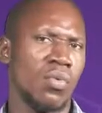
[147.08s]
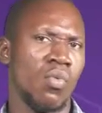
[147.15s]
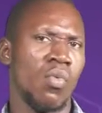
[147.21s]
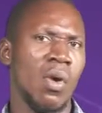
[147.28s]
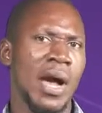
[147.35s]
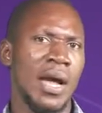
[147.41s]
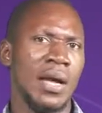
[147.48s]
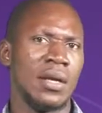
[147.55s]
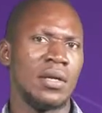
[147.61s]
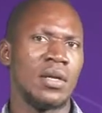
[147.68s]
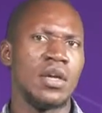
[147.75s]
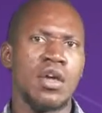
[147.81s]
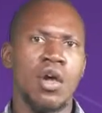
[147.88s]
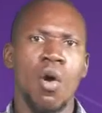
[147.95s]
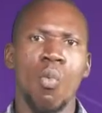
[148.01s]
Why?
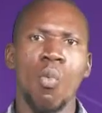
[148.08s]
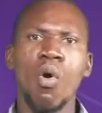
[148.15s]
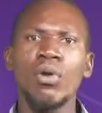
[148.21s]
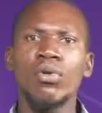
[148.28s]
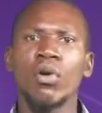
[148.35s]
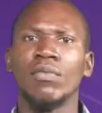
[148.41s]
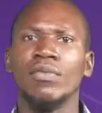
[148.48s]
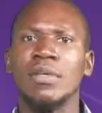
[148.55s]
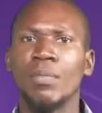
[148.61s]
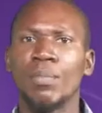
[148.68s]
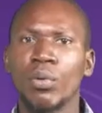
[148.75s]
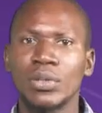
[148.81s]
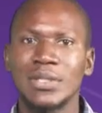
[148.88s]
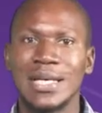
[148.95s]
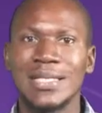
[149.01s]
One of the
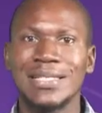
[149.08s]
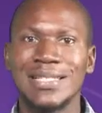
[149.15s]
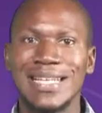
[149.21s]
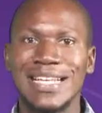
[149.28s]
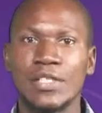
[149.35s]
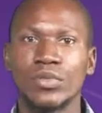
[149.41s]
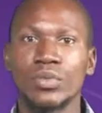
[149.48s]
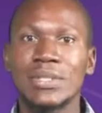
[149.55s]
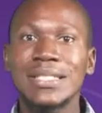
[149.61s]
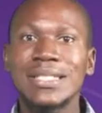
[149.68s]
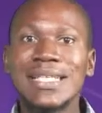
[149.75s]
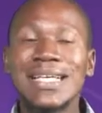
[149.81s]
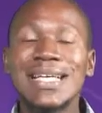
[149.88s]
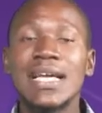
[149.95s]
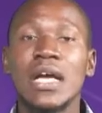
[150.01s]
importance is to
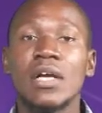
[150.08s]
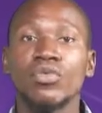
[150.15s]
see